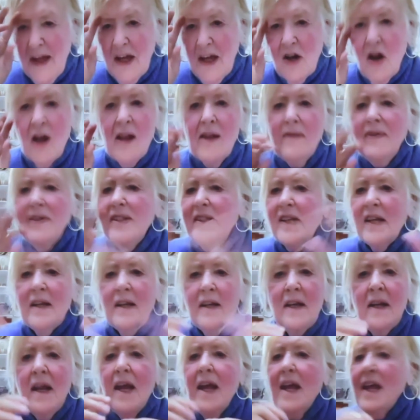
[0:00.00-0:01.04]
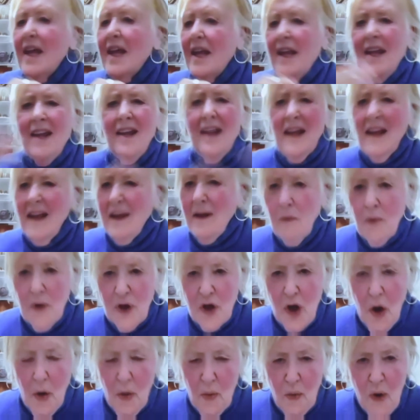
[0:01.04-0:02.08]
and all of a sudden it would
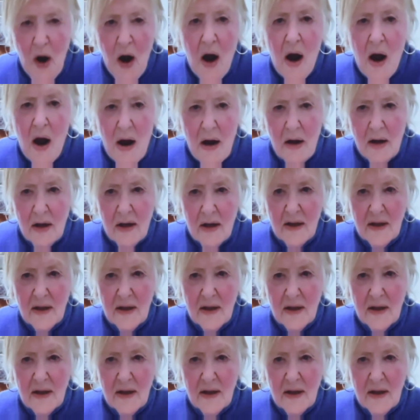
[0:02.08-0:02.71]
go wrong.